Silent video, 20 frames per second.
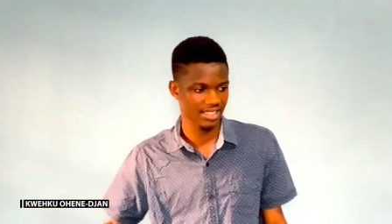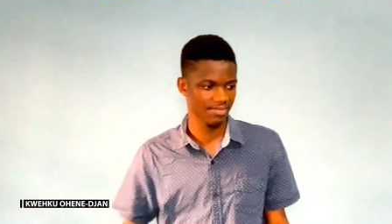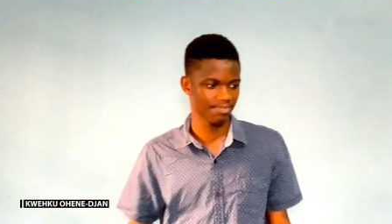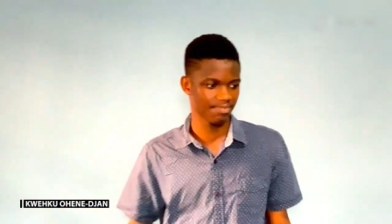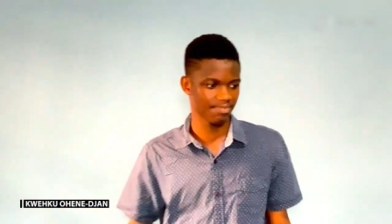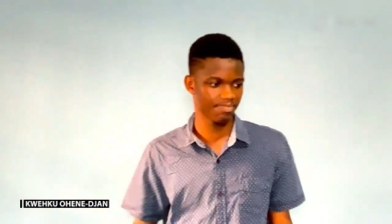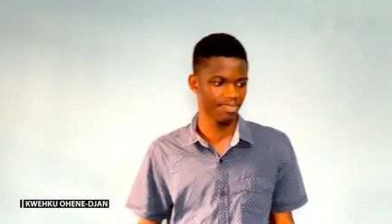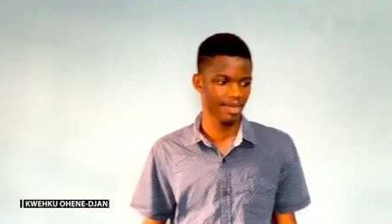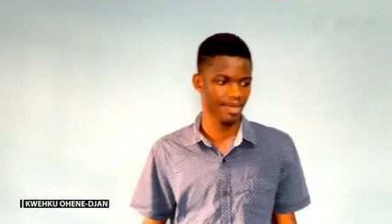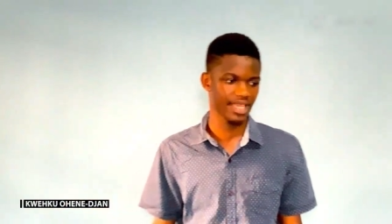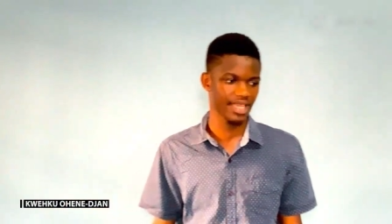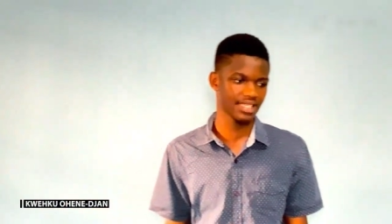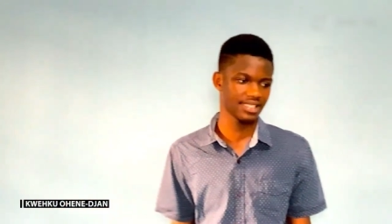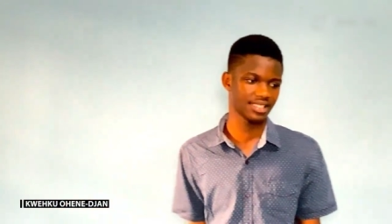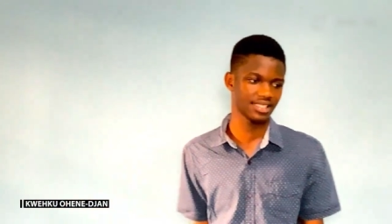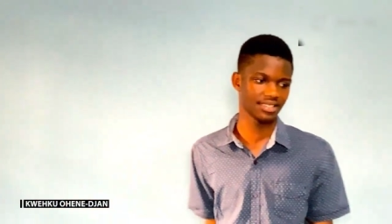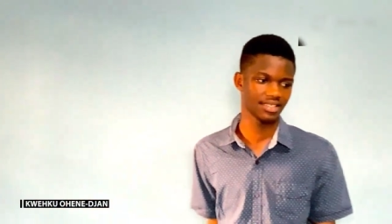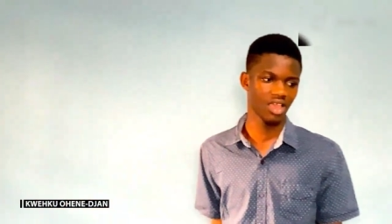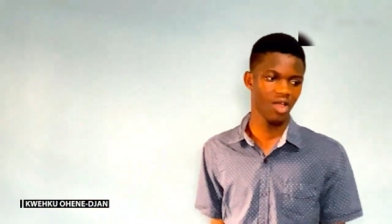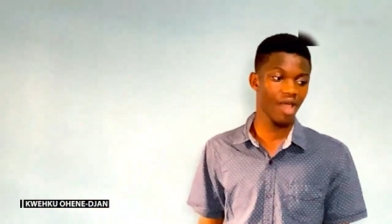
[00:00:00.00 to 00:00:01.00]
person
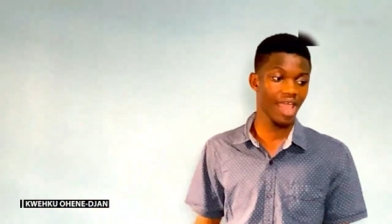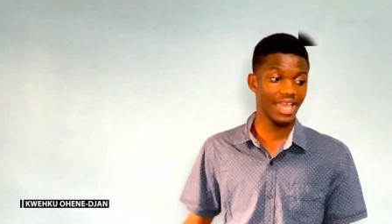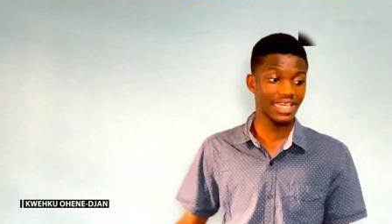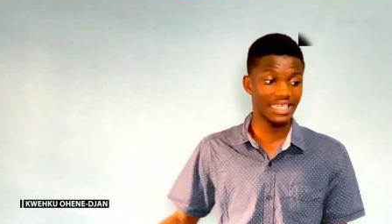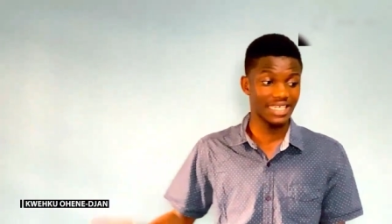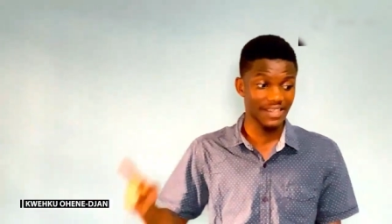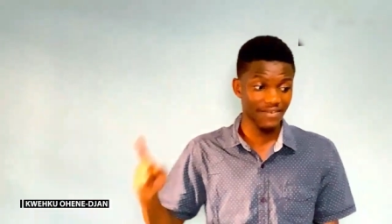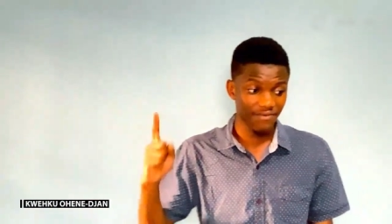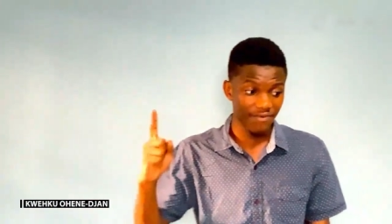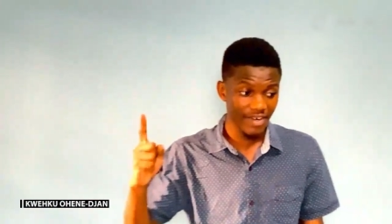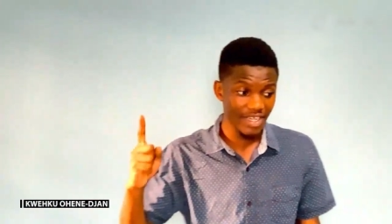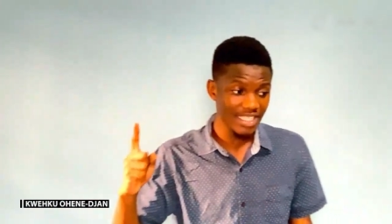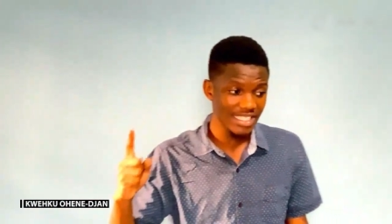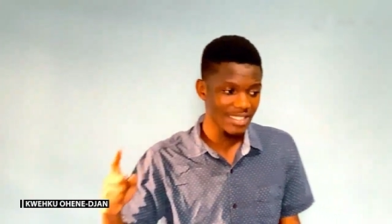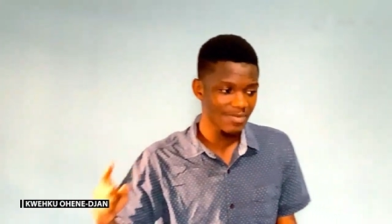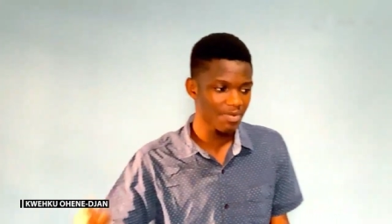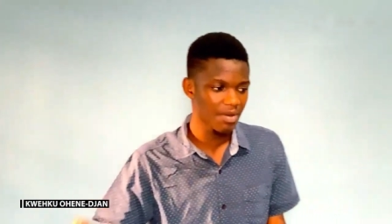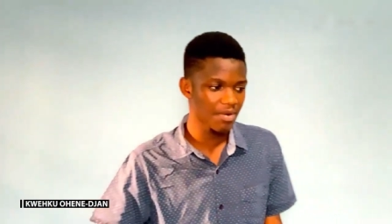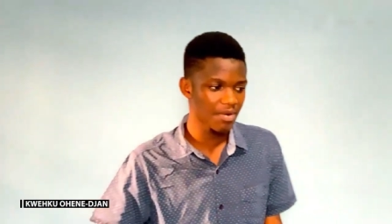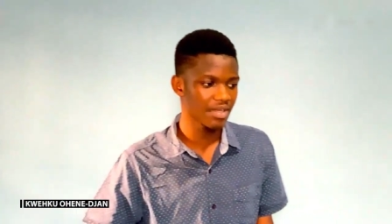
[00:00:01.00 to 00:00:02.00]
or a different
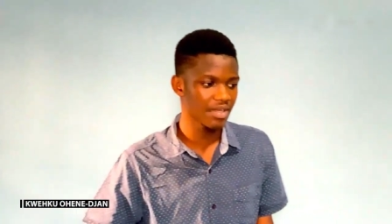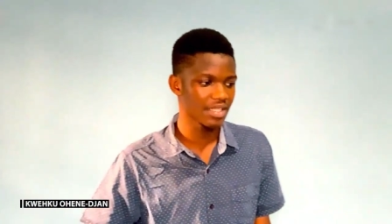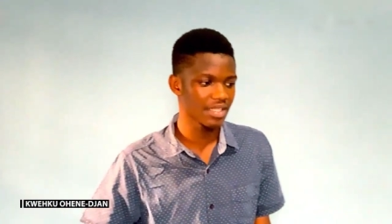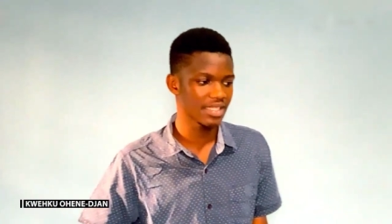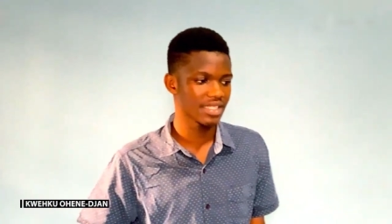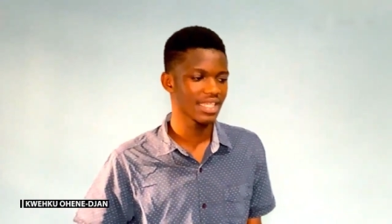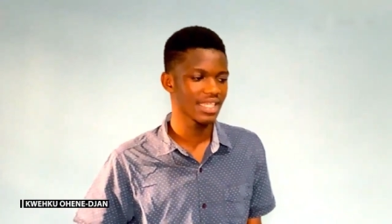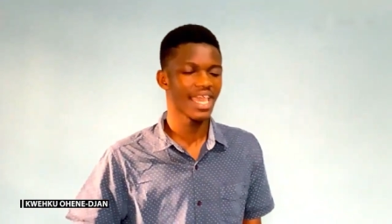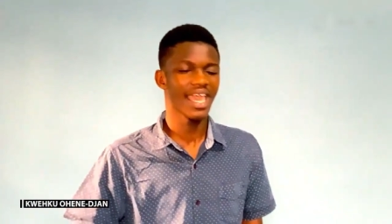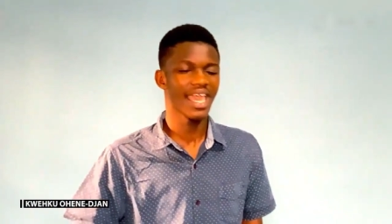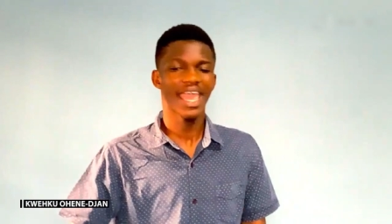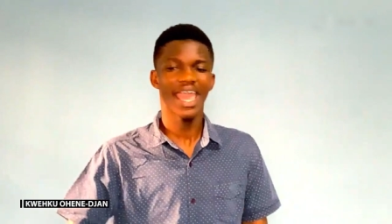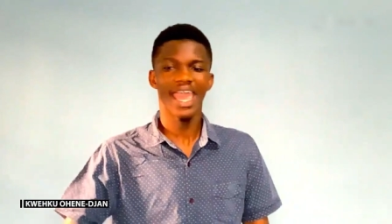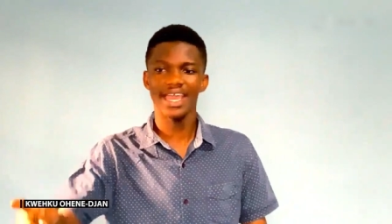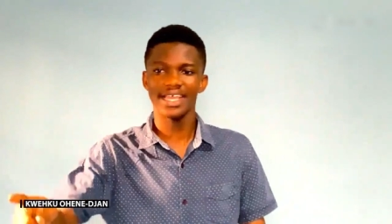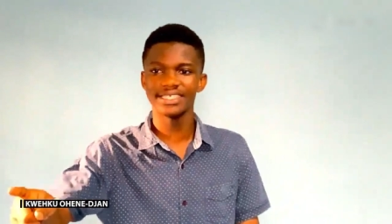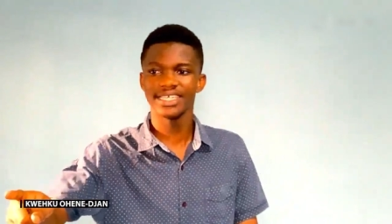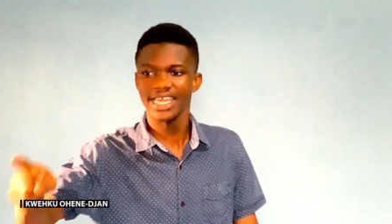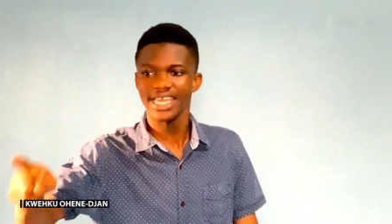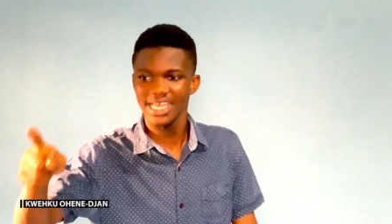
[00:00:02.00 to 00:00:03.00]
spirit.
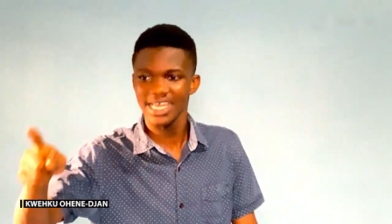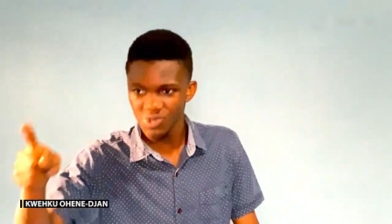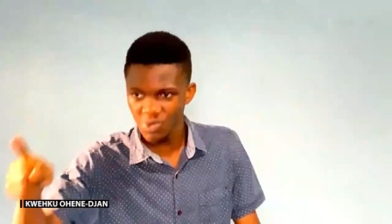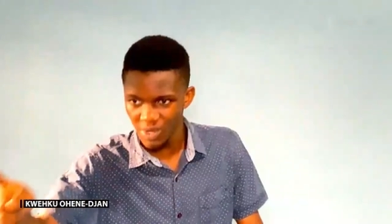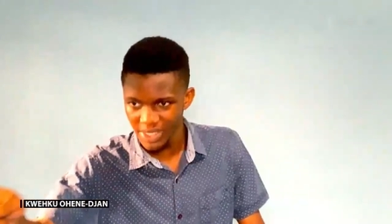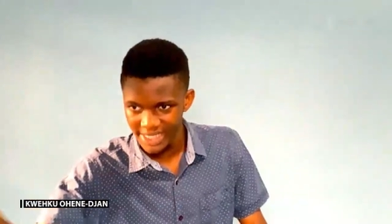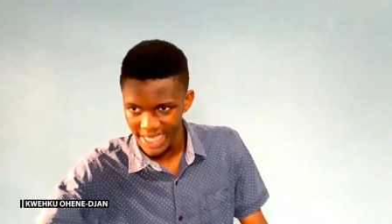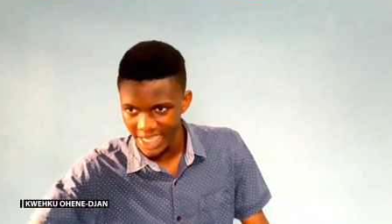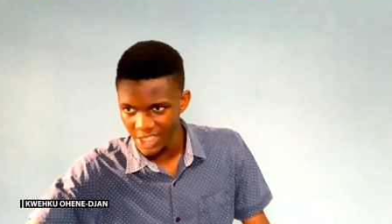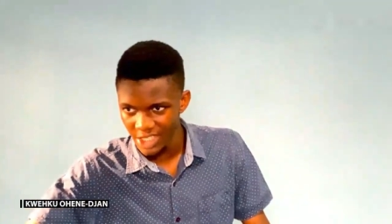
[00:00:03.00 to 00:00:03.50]
And it was a